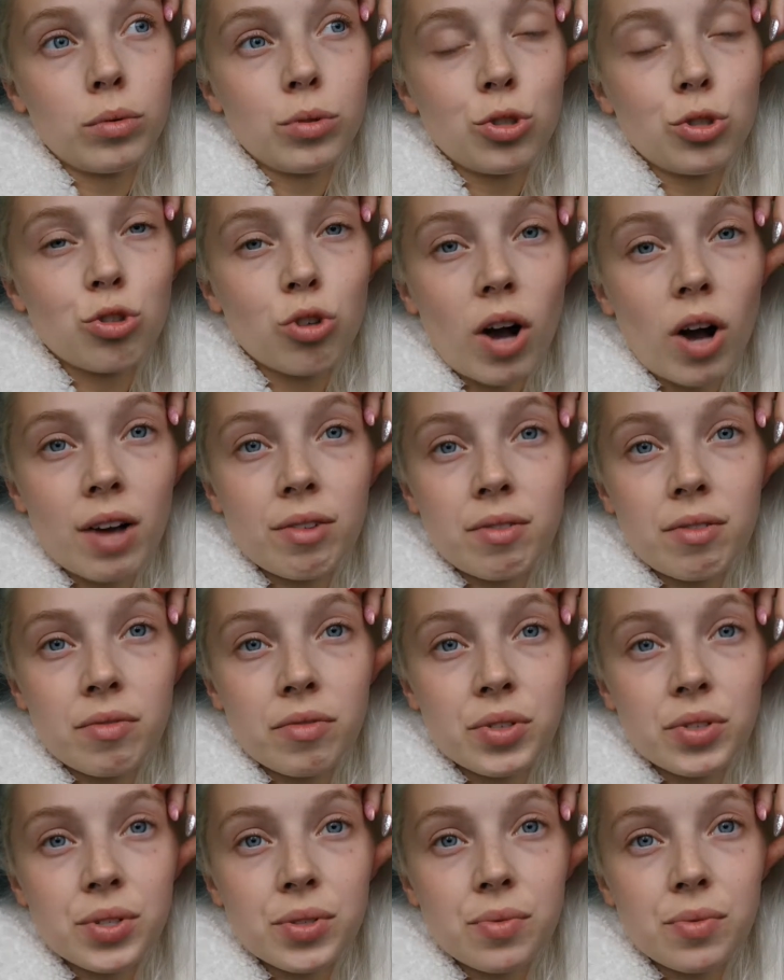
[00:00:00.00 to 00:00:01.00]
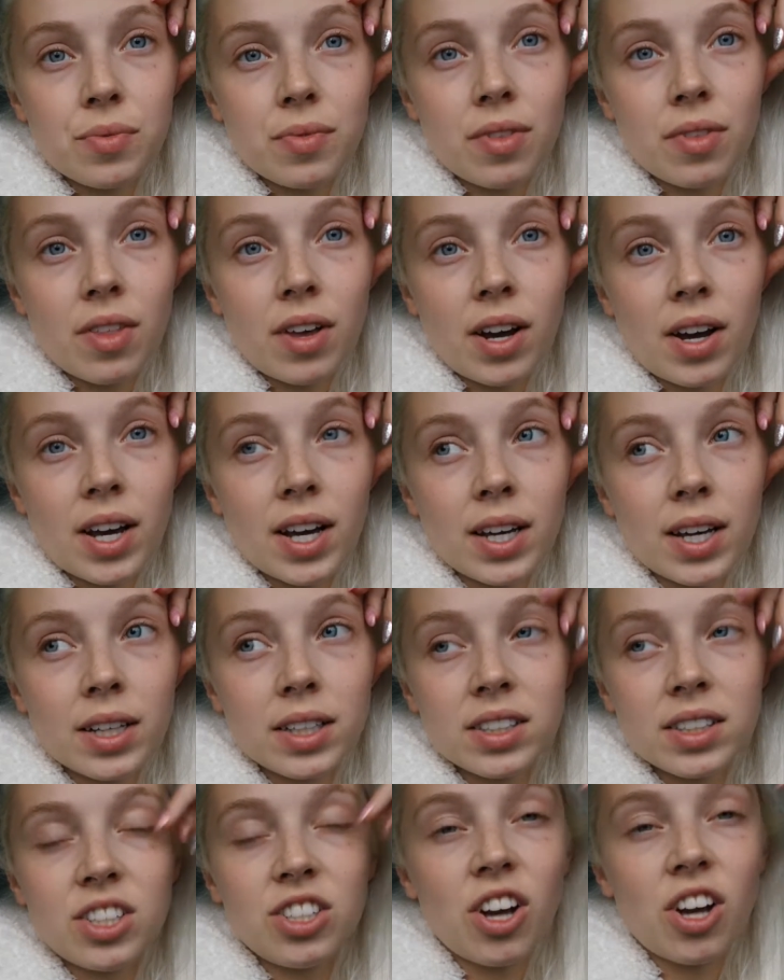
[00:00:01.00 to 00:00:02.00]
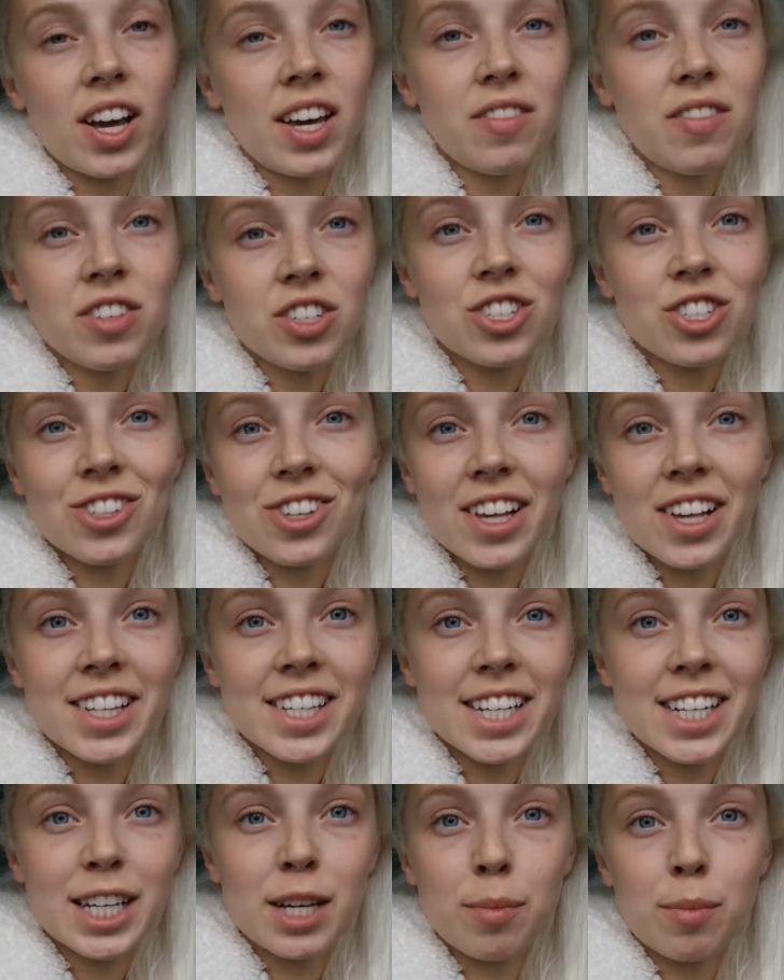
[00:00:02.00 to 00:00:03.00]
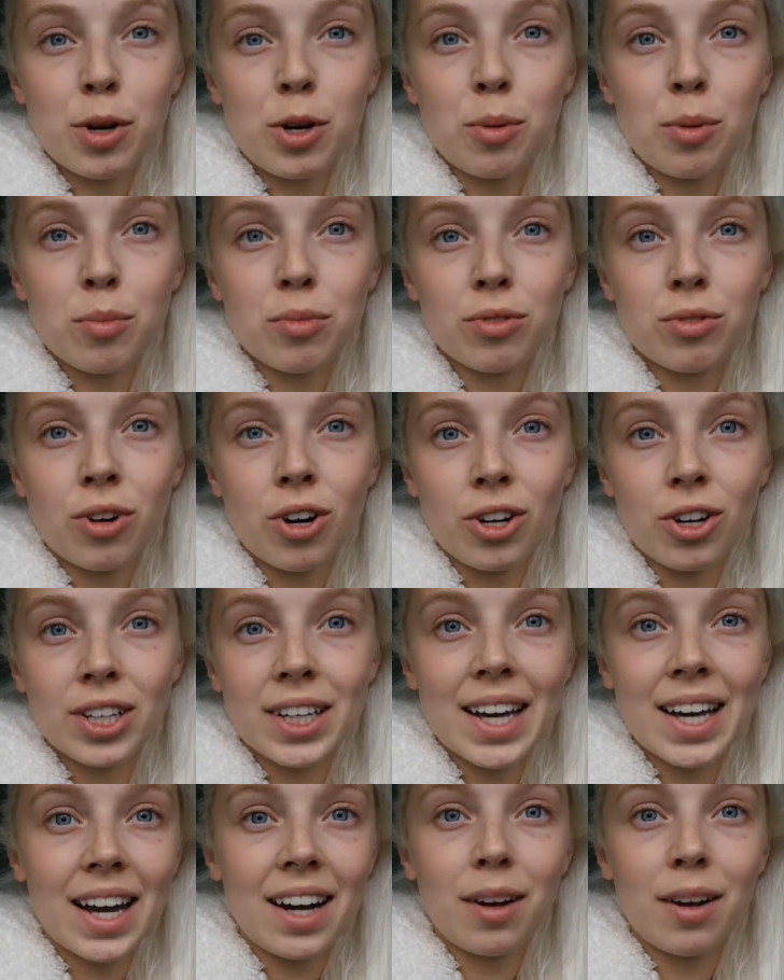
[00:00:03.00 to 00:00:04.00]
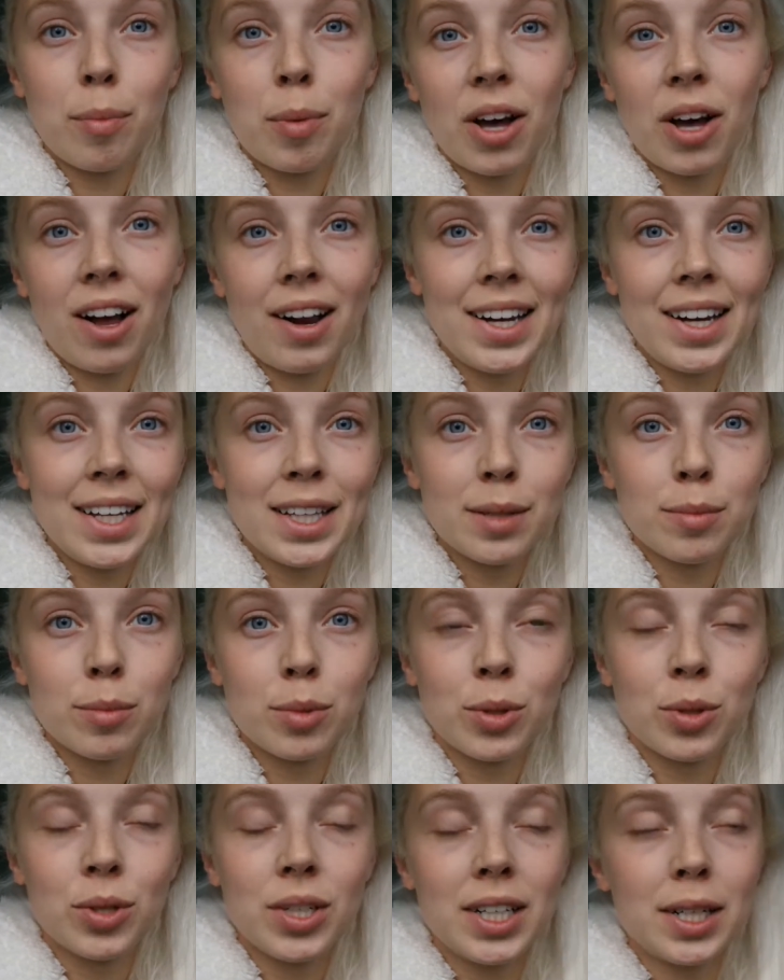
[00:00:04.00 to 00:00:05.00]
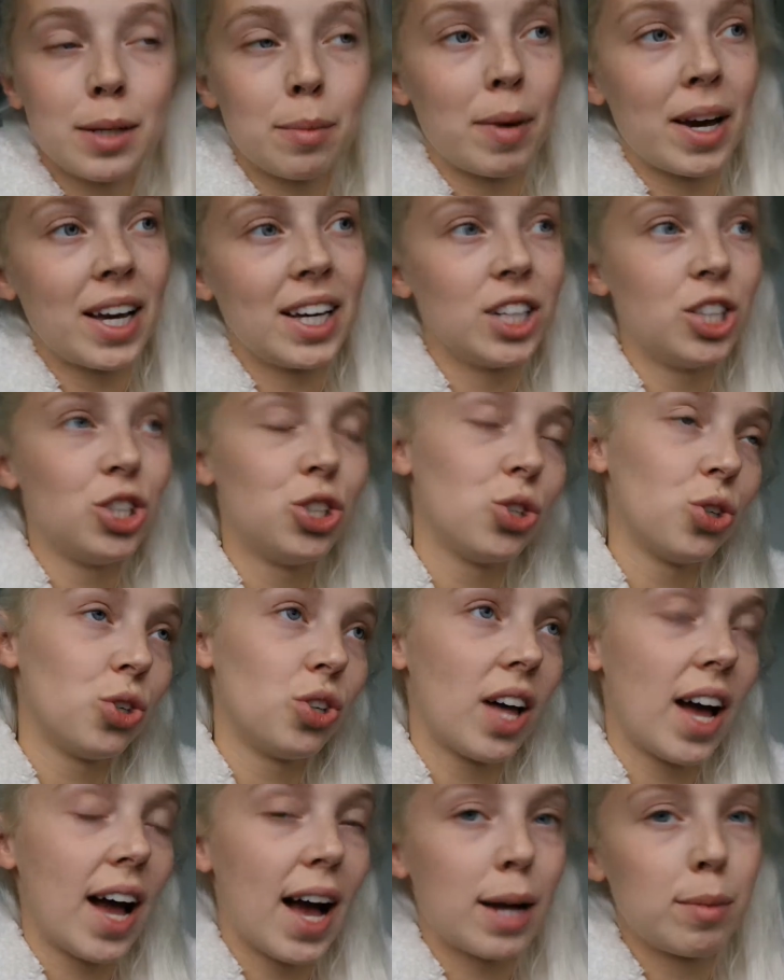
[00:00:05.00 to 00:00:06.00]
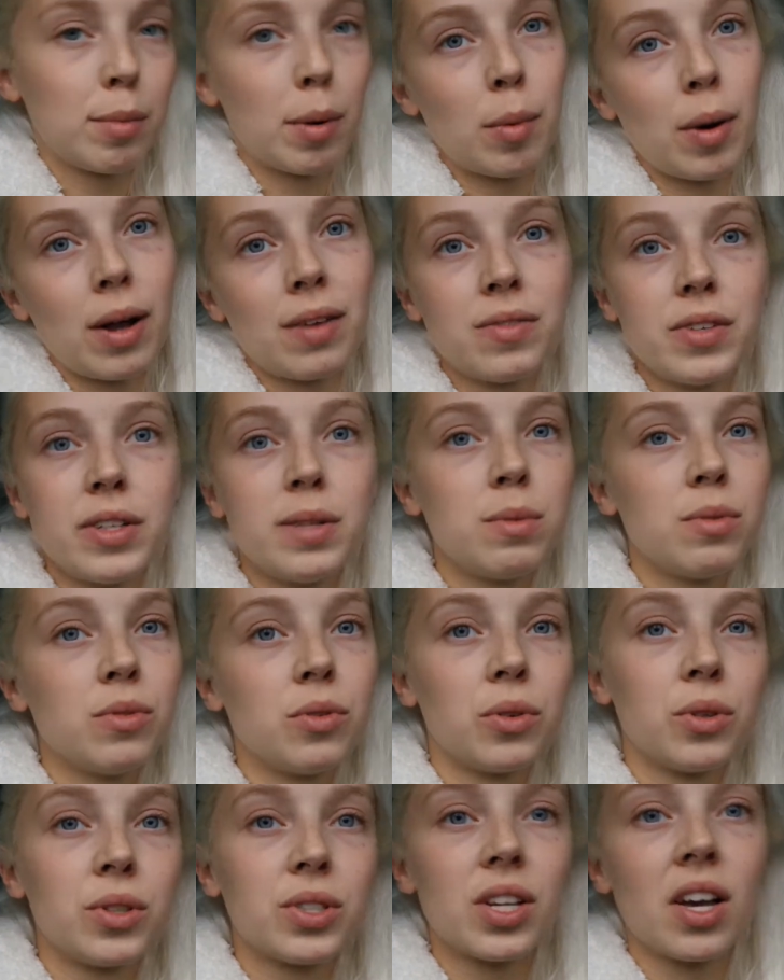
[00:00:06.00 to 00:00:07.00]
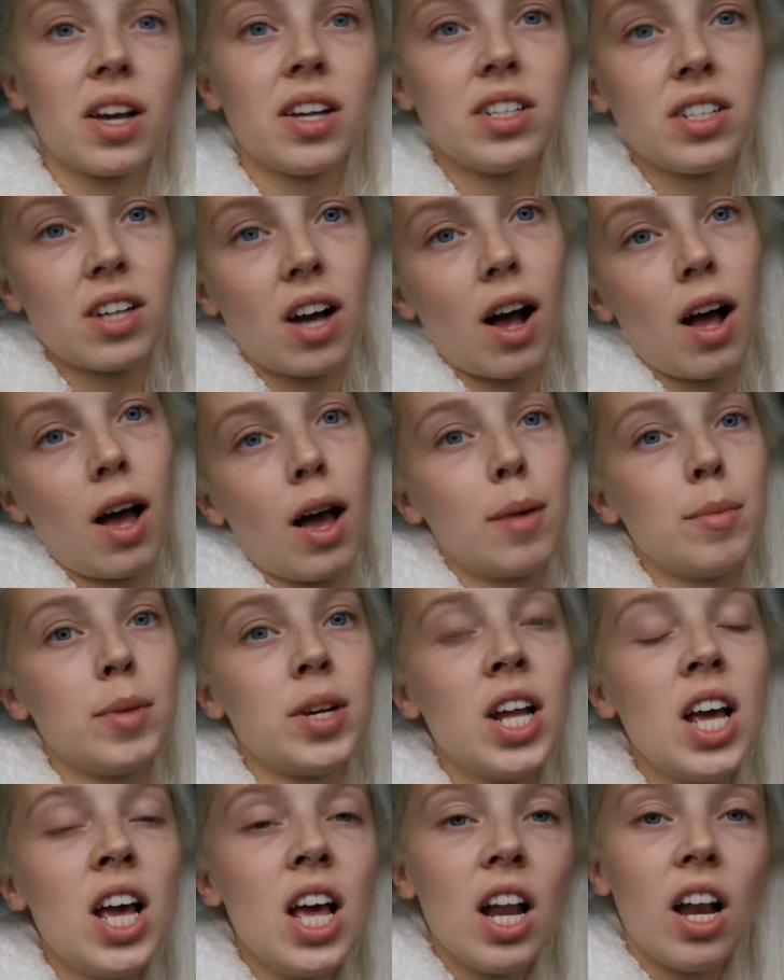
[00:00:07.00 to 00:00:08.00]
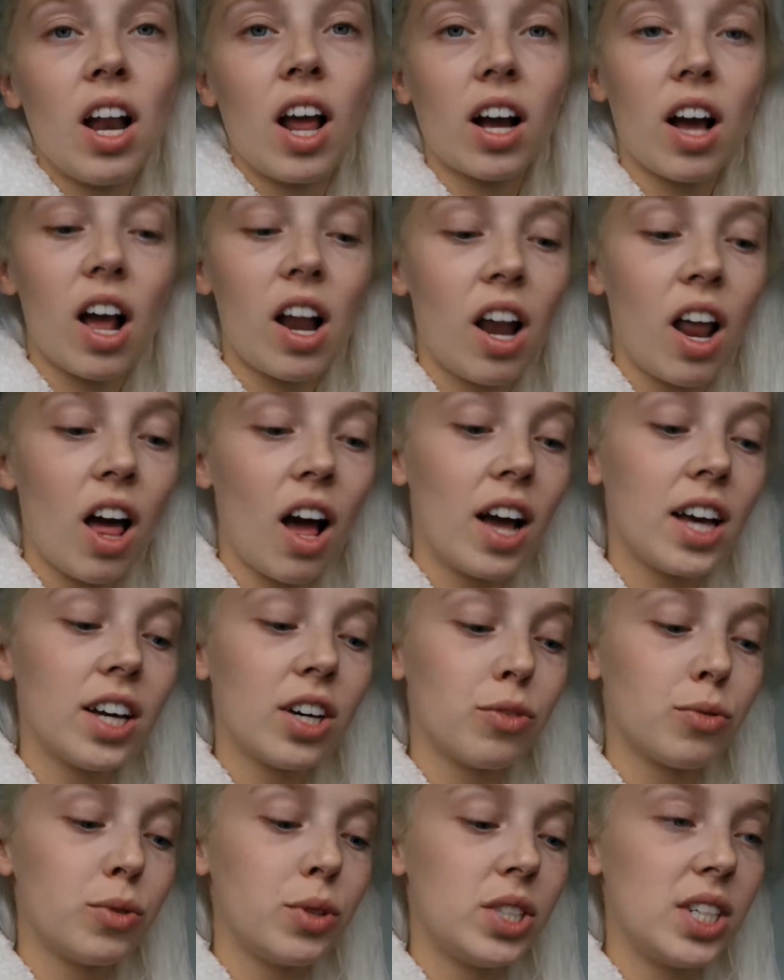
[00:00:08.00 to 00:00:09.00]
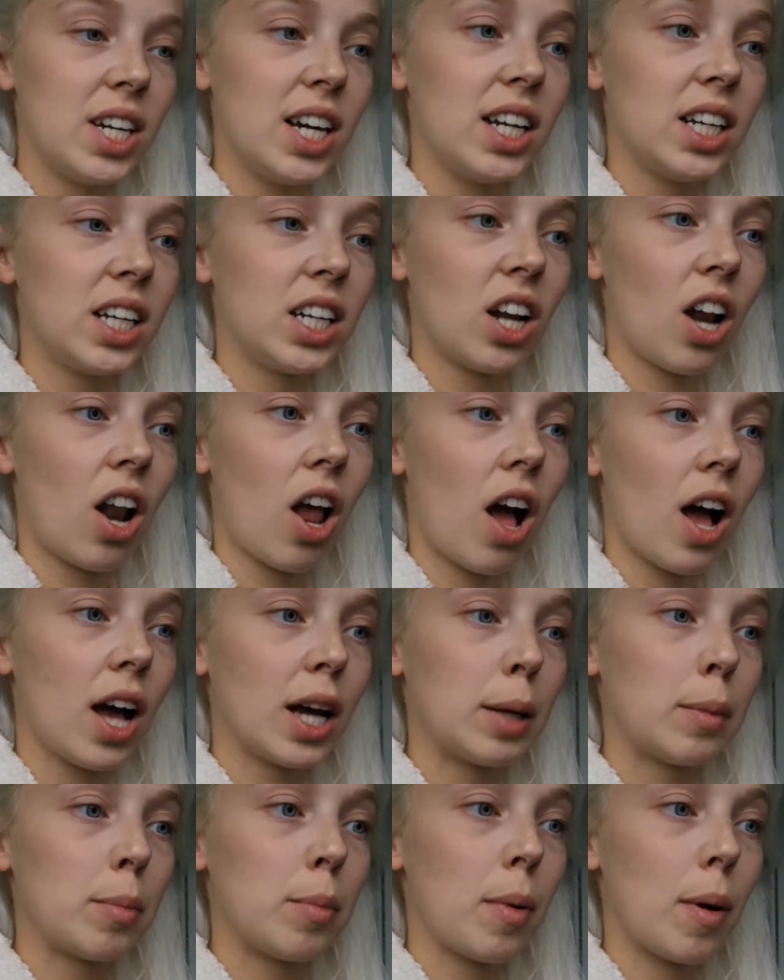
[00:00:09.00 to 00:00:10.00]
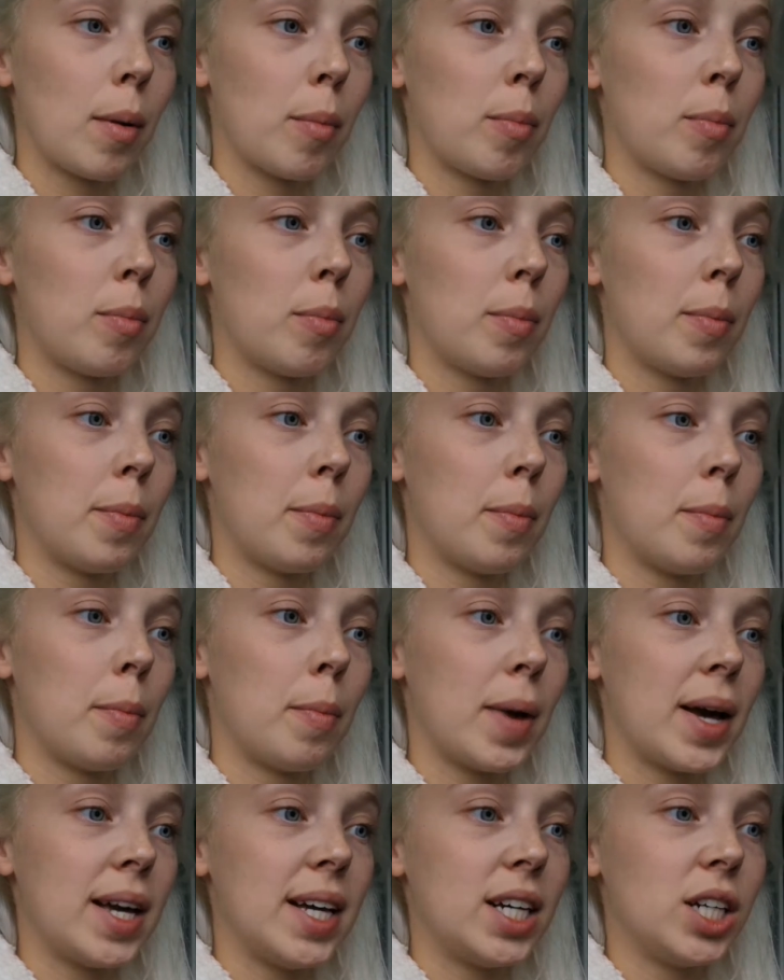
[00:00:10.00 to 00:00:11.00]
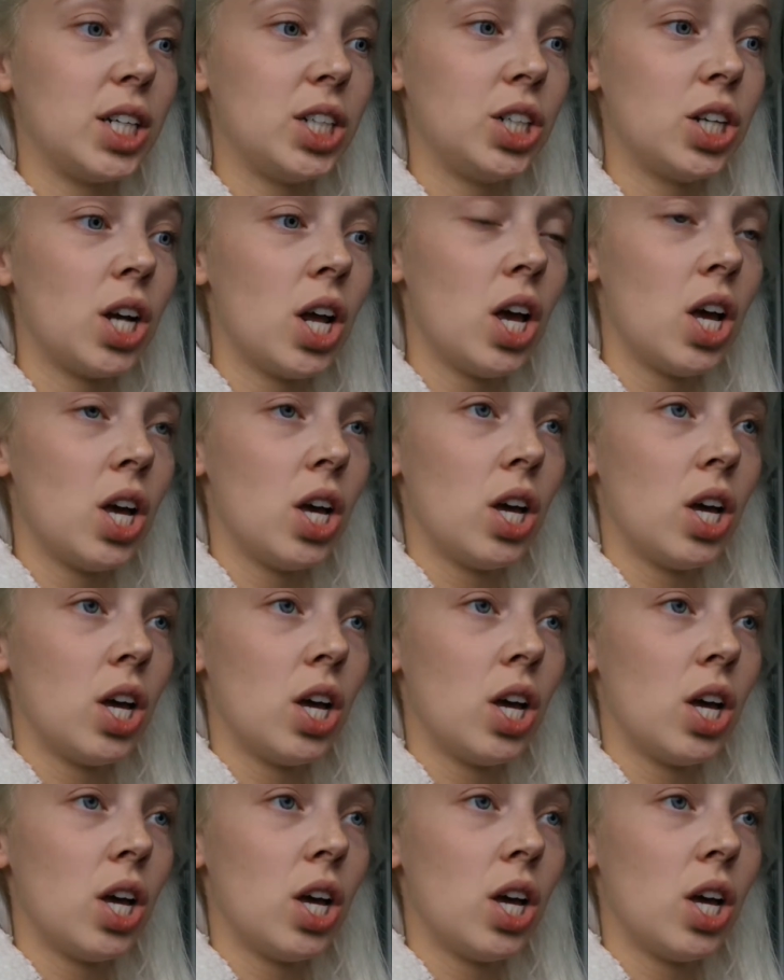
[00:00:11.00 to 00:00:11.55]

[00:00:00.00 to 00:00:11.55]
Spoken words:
striving for something, you know, even just like sticking my number on and getting up early in the morning and making sure that I had my breakfast before a certain time. And like, I like routine, and I like making,